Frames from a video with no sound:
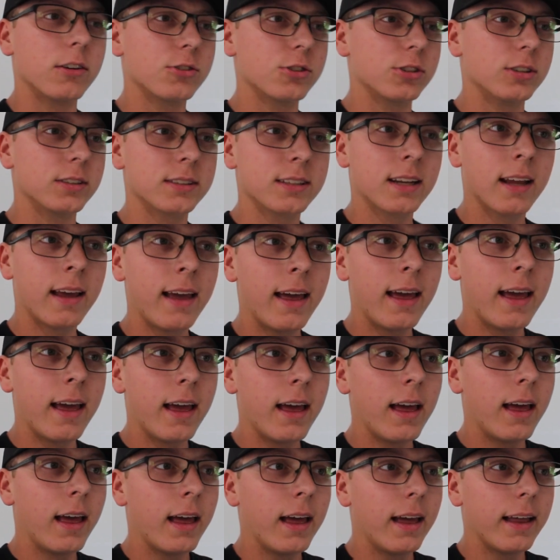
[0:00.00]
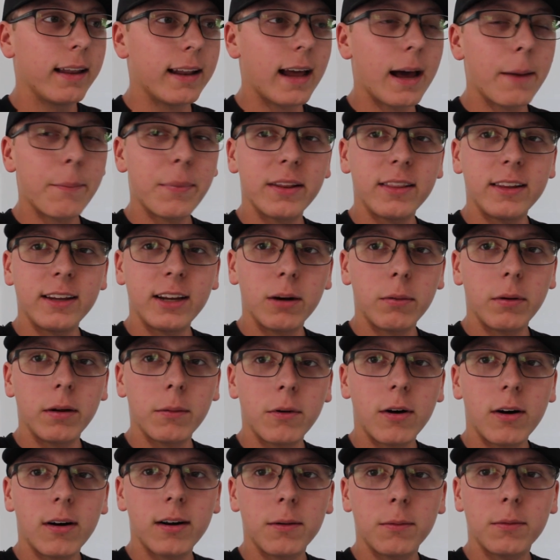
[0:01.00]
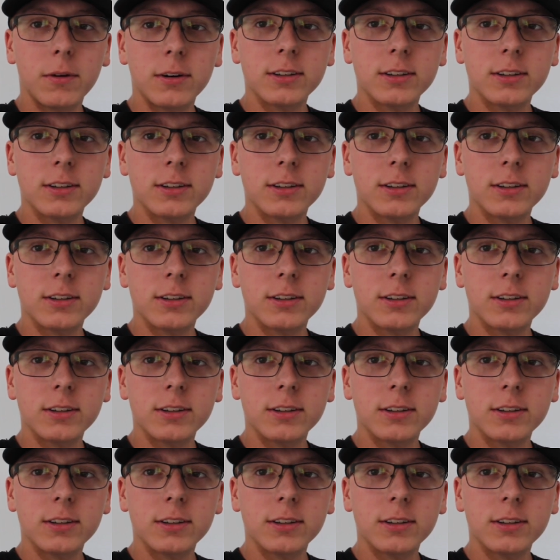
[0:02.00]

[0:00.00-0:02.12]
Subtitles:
It's just not been the year we wanted.